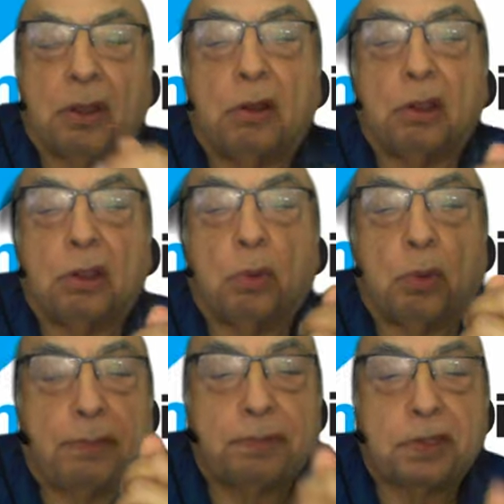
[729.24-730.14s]
Your
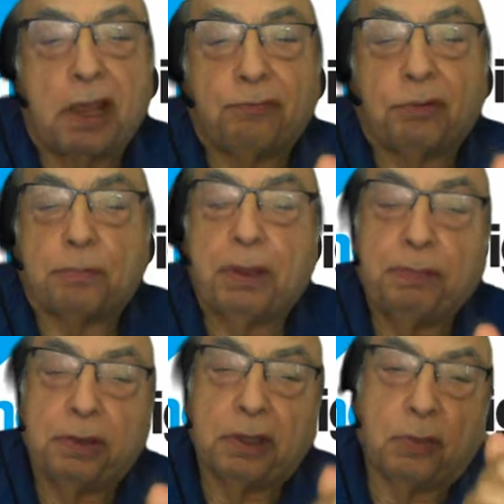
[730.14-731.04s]
website for
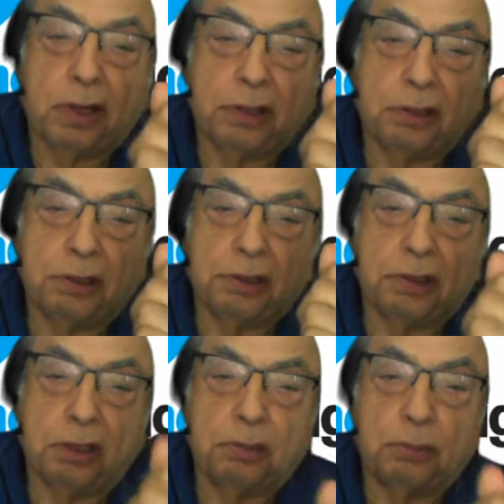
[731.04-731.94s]
people that want to
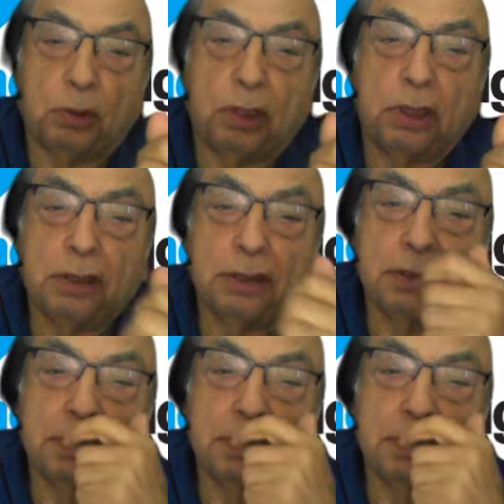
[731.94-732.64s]
learn more?